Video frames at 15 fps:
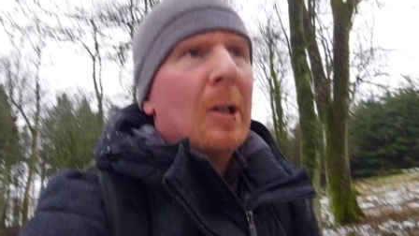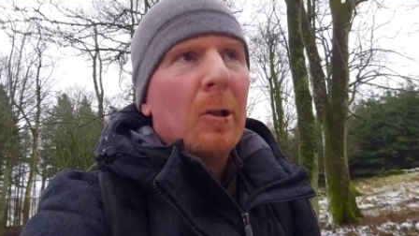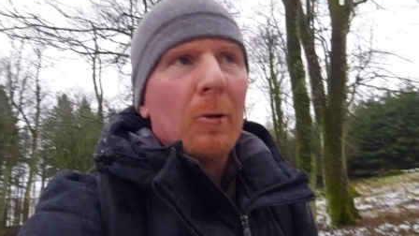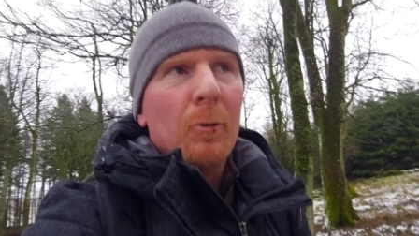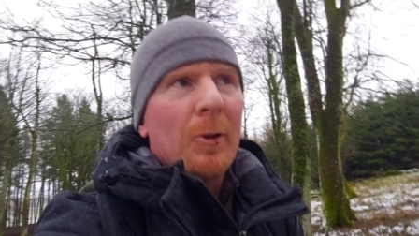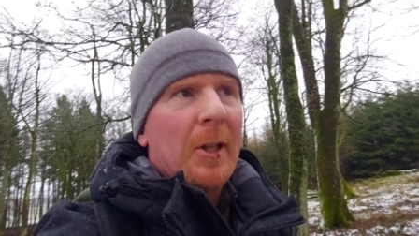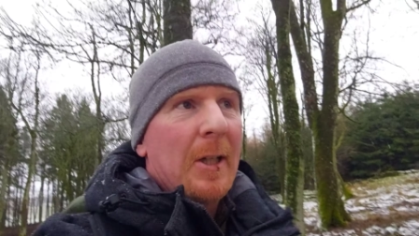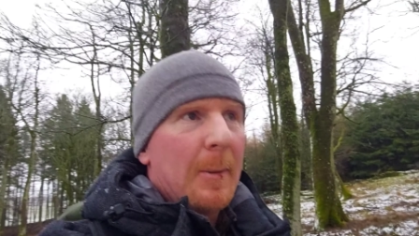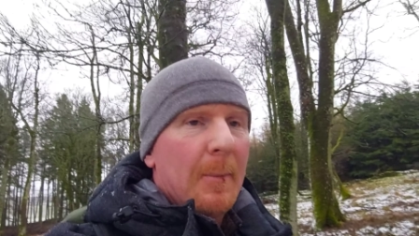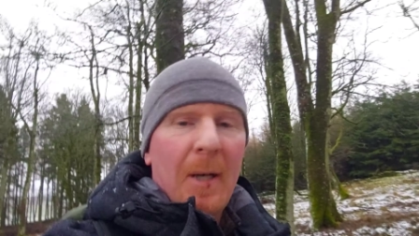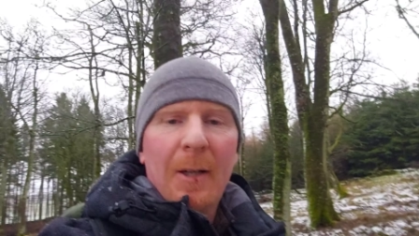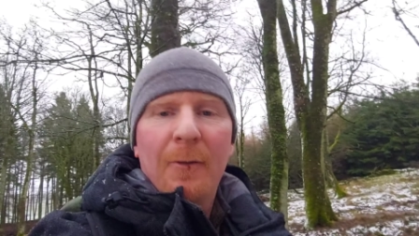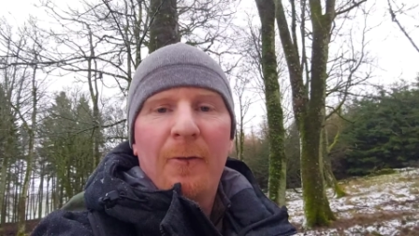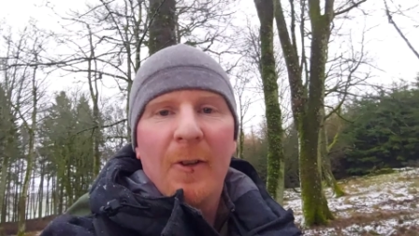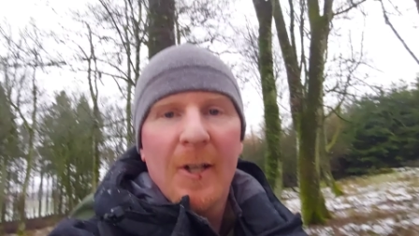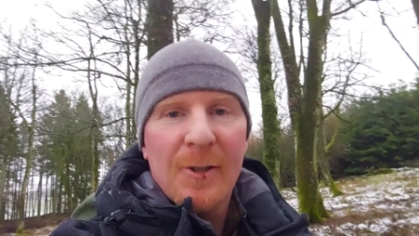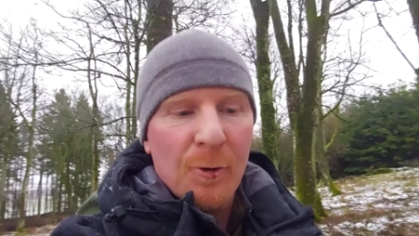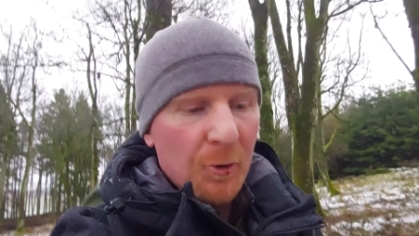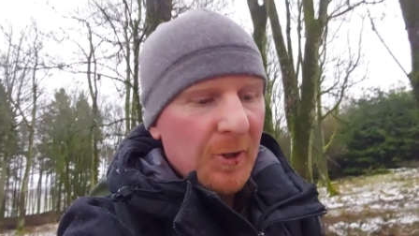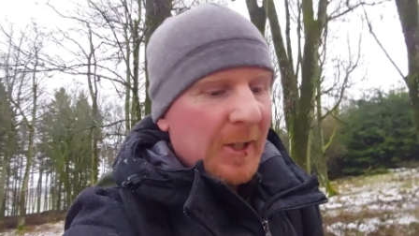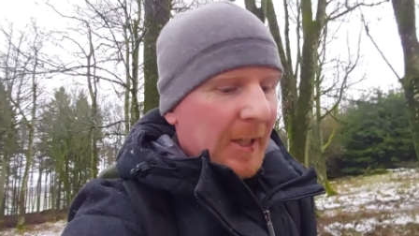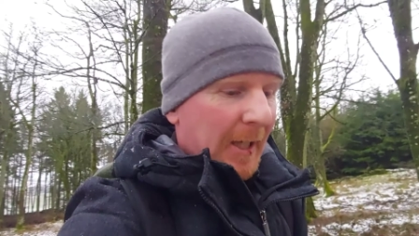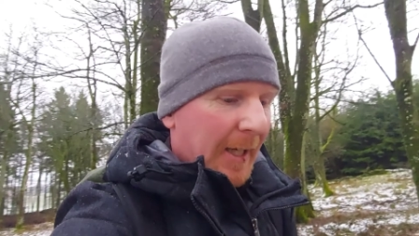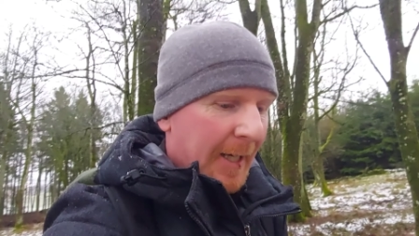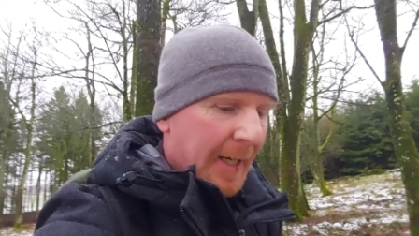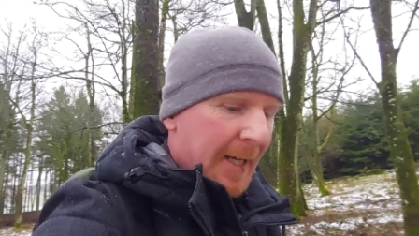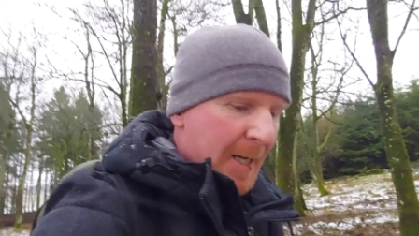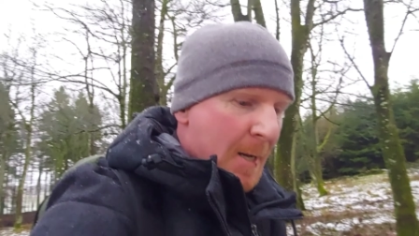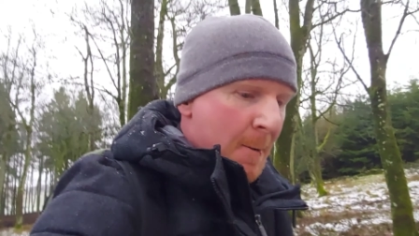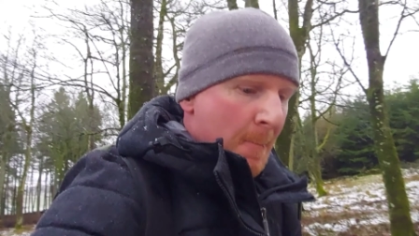Looking at my face on here,
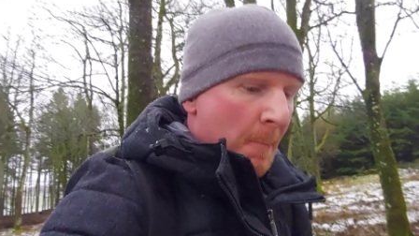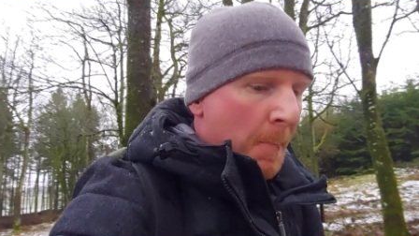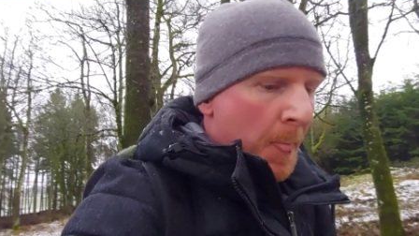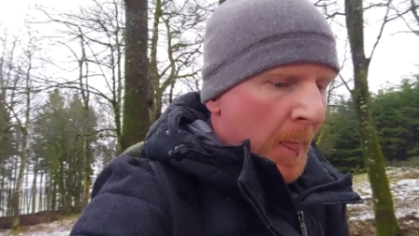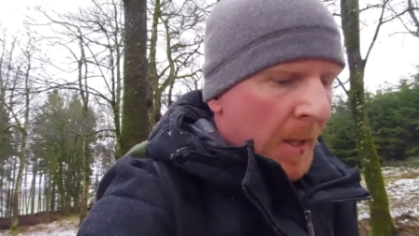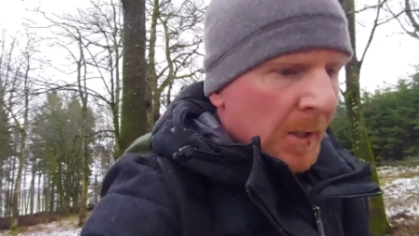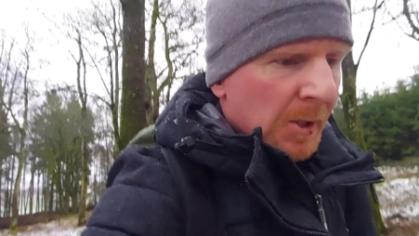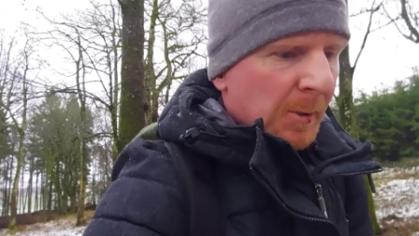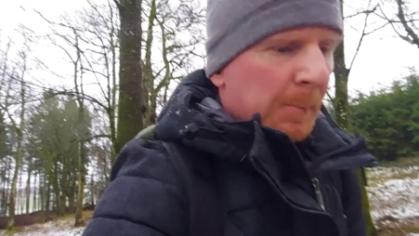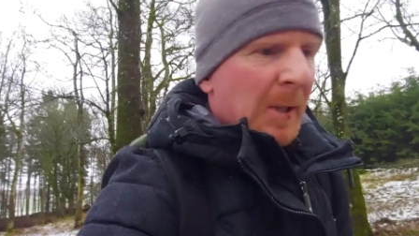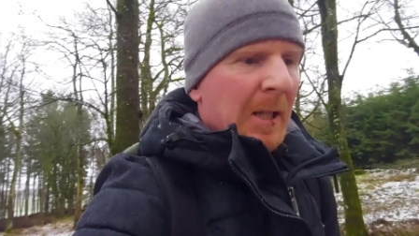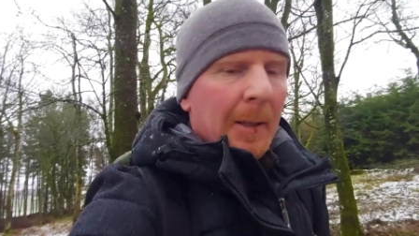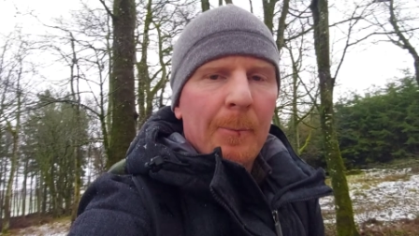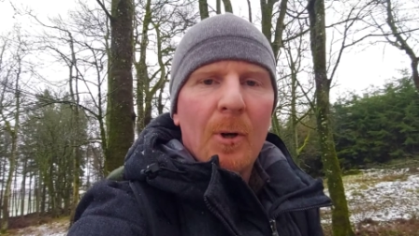speaking